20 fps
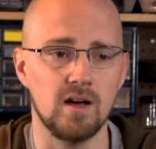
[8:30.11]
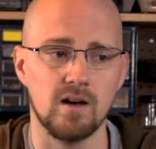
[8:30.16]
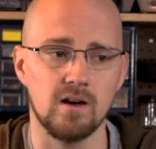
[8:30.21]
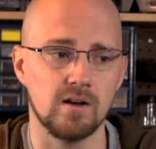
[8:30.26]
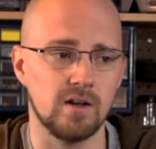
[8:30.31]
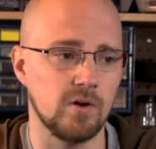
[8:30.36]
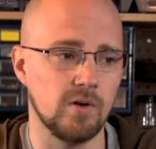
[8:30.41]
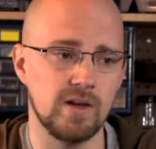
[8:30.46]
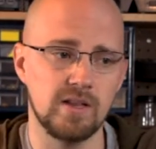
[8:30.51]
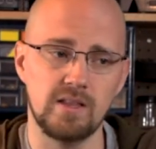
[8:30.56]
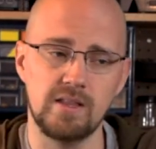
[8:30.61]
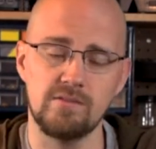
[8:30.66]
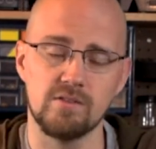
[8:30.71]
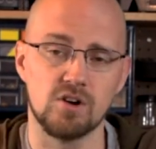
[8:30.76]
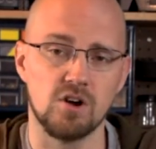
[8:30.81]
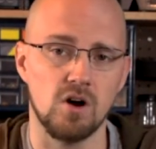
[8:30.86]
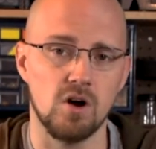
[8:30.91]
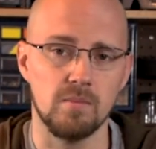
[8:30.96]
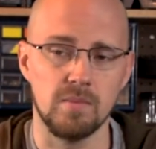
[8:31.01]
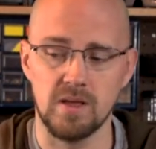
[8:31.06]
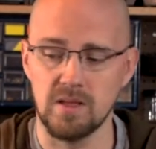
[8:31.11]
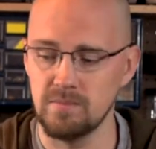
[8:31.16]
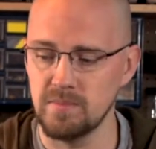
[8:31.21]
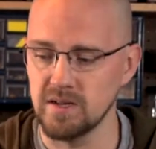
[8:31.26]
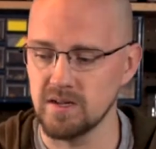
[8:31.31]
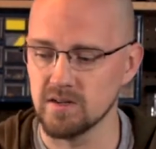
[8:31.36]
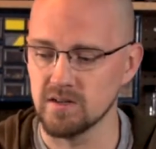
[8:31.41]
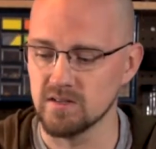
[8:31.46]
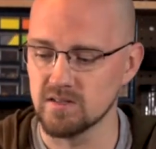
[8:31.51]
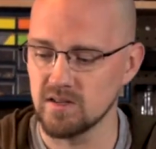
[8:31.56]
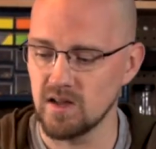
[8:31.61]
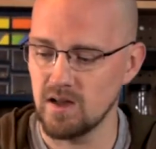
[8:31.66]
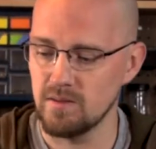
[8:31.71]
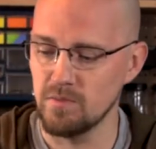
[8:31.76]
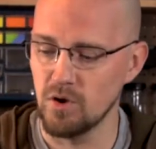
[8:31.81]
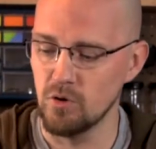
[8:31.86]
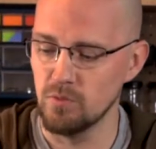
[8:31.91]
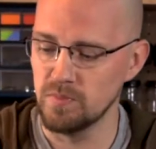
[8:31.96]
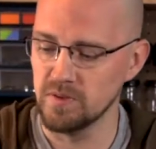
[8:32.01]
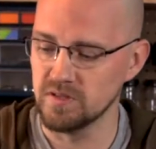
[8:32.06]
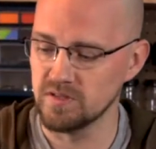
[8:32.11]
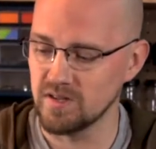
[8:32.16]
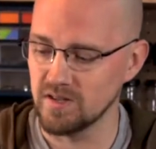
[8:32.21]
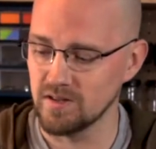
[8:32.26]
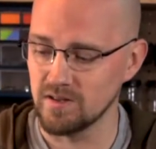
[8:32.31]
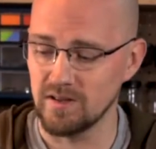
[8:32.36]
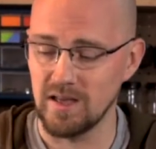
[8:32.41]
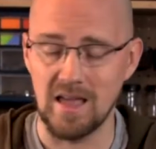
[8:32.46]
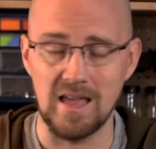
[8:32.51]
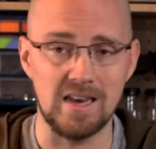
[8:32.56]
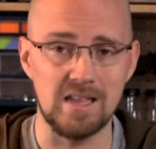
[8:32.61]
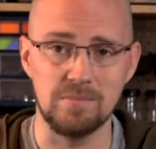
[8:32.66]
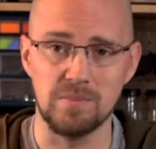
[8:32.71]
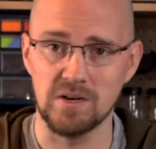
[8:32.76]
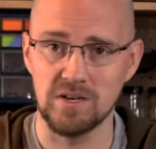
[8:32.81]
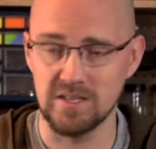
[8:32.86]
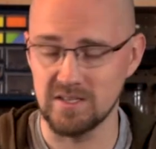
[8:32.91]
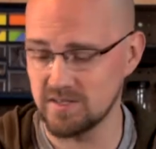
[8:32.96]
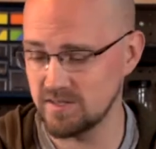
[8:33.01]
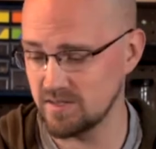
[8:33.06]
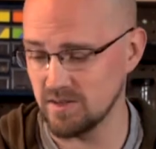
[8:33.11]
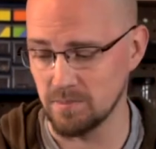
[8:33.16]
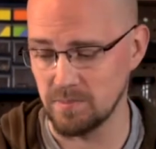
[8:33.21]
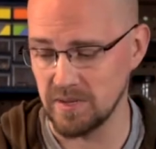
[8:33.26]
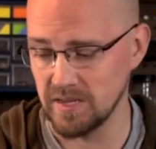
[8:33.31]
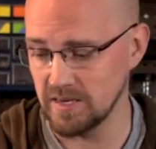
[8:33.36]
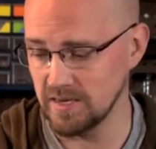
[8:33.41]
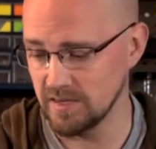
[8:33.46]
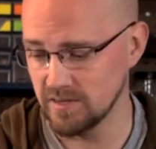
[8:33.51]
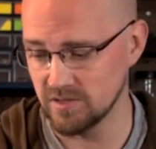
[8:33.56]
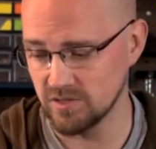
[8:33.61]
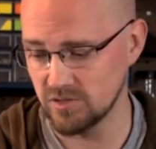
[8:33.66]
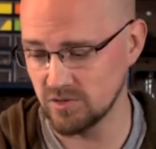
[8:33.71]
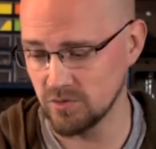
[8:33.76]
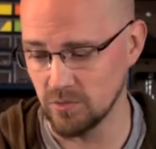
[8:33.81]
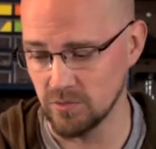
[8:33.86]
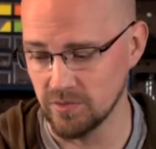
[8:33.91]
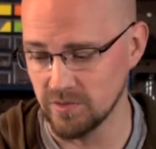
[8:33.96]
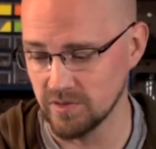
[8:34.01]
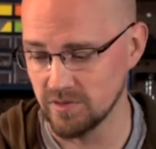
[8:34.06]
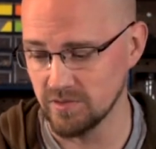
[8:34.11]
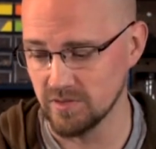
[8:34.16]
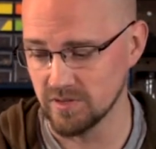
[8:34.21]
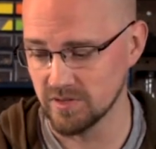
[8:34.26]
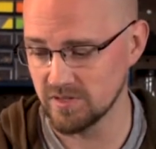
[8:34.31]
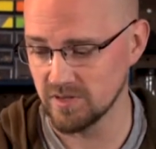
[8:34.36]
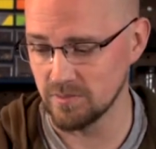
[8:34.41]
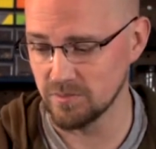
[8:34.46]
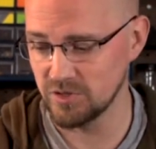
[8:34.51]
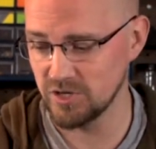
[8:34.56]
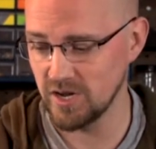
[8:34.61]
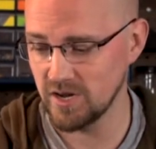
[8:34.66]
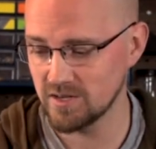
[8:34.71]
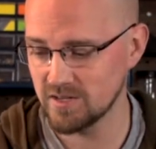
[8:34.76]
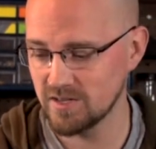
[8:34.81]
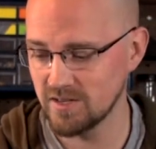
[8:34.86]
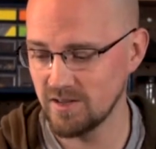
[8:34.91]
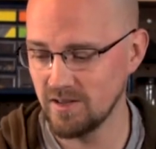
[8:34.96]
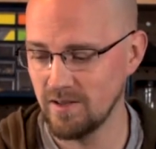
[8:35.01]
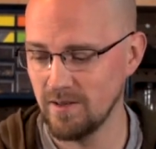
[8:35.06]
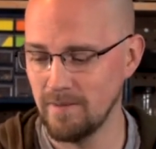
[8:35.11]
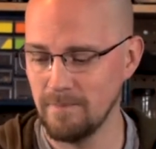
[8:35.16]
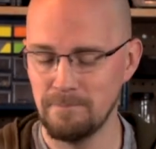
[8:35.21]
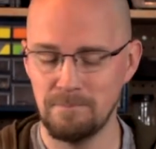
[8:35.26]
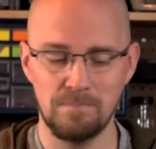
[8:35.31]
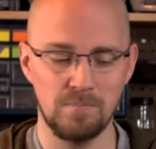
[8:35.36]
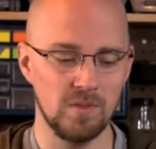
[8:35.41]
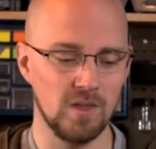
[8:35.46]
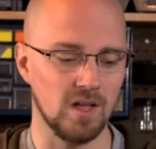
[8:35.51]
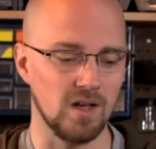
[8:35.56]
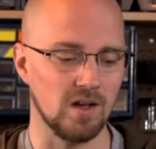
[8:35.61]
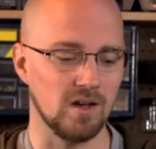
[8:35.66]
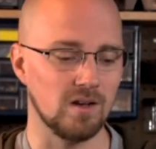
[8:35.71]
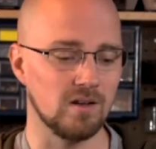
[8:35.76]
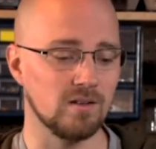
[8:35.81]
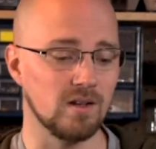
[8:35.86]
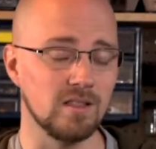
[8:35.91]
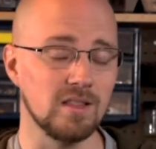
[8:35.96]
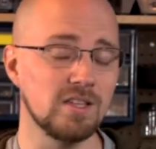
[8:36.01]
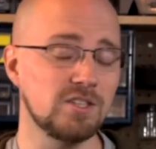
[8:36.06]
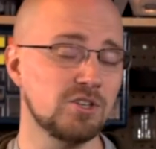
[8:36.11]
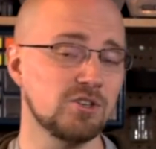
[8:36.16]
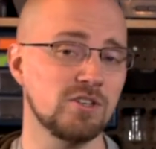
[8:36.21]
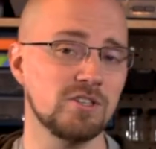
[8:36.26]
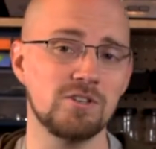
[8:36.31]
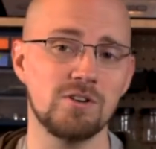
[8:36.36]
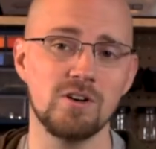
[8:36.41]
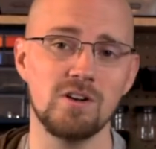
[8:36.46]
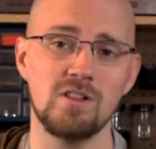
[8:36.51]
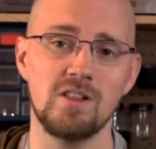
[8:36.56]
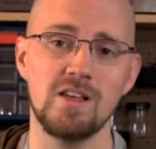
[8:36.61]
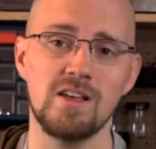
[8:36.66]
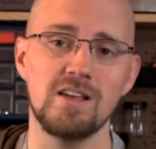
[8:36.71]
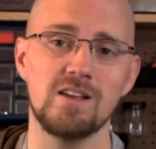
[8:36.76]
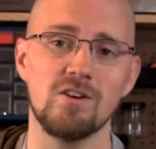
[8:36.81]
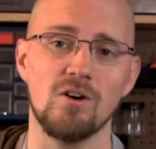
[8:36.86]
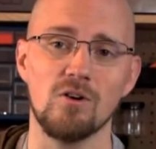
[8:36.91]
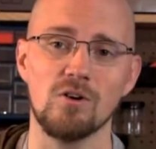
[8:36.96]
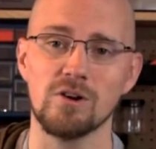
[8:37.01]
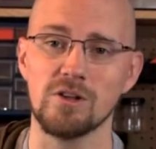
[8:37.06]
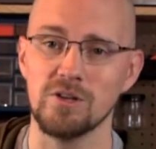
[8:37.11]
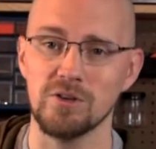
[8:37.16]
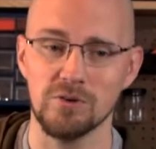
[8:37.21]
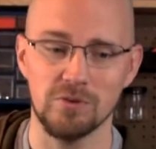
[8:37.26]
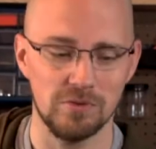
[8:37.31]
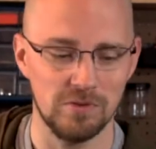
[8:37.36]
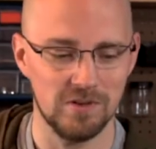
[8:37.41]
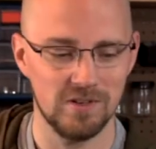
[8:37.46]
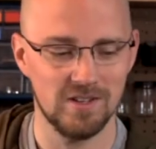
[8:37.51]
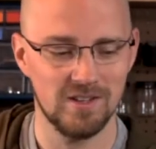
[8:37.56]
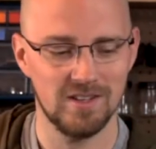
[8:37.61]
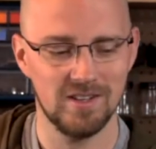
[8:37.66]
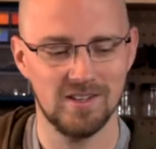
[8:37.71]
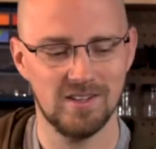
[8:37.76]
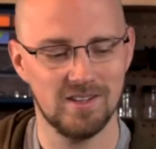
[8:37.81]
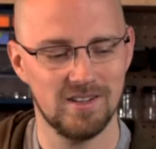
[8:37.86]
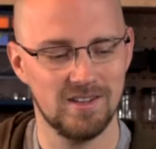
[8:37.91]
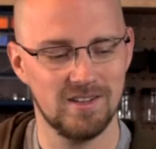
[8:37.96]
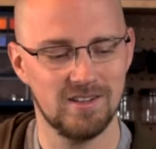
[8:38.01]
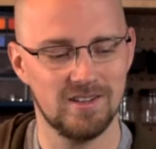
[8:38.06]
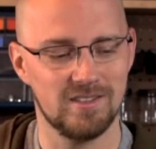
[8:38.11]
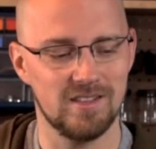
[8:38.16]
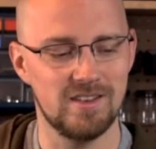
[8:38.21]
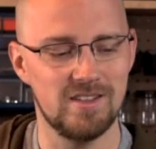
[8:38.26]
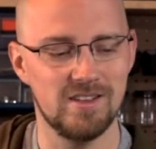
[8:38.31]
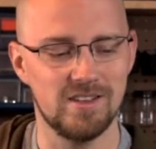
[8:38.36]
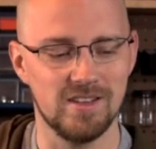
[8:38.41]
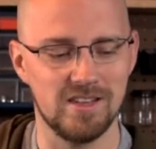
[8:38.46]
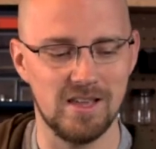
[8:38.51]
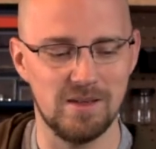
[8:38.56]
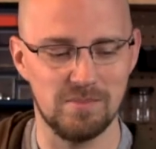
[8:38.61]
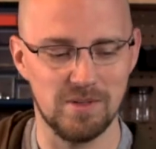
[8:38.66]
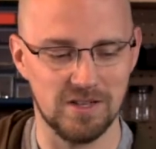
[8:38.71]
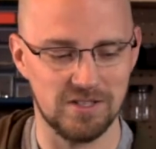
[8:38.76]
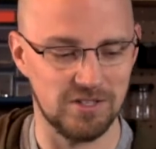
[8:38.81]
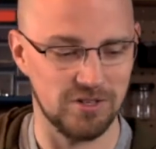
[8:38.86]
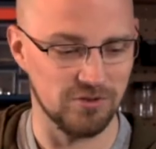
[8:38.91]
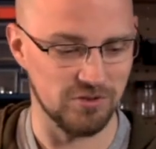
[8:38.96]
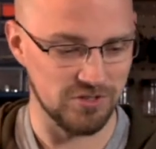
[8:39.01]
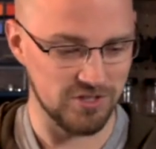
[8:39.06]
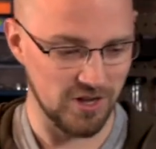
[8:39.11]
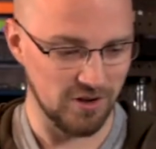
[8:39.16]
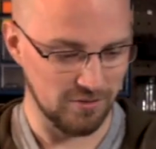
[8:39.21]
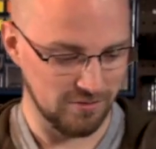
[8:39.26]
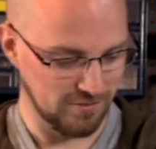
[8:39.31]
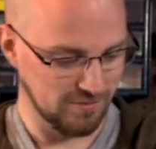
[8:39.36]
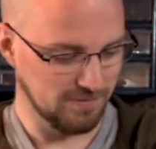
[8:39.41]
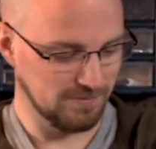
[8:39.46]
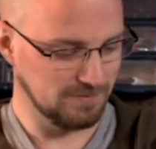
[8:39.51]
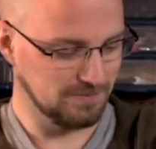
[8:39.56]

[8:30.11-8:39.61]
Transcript: go ahead and leave a comment, because I'm open to anybody's opinions on the subject. Unless you're just going to, like, argue, then you can keep that to yourself.